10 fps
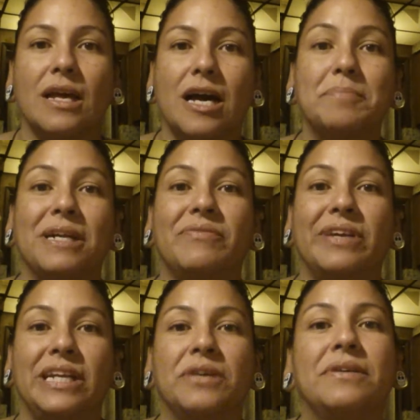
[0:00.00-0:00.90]
update
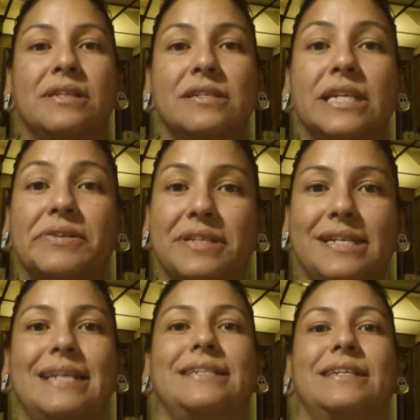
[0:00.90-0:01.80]
video on the Secret
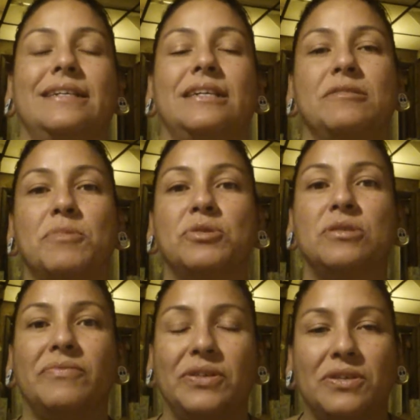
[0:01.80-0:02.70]
Santa. As
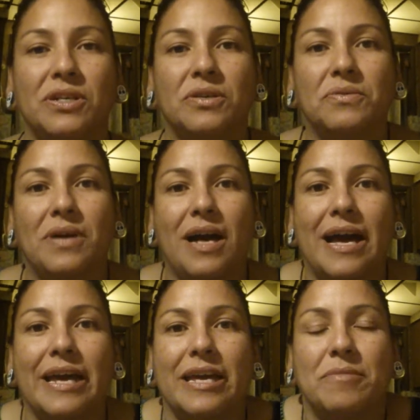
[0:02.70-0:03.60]
most of you know,
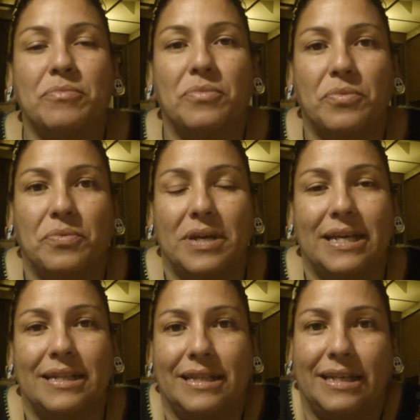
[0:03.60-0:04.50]
I am
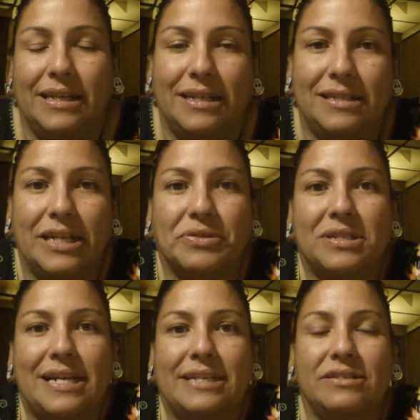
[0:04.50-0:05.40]
in the Secret
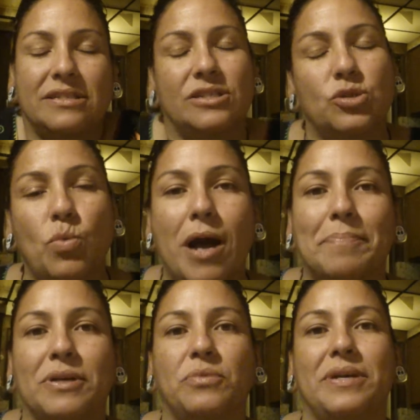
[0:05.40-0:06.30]
Santa
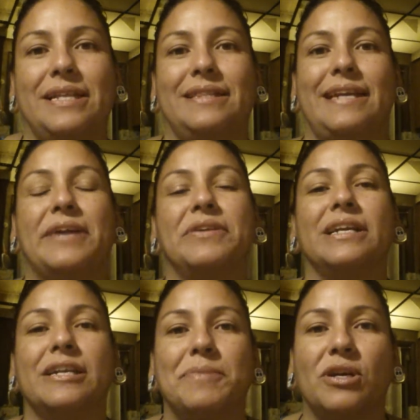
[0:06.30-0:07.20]
swap with
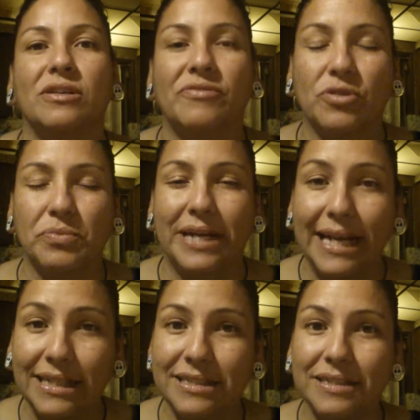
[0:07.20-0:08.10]
Aaron Gimme Aaron
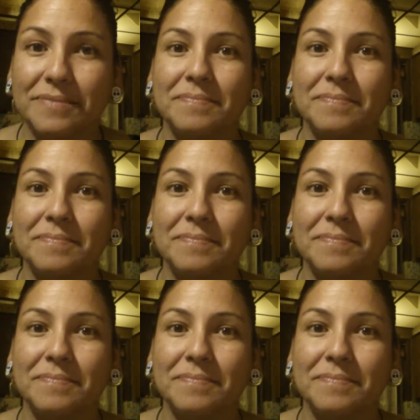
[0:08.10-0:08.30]
418.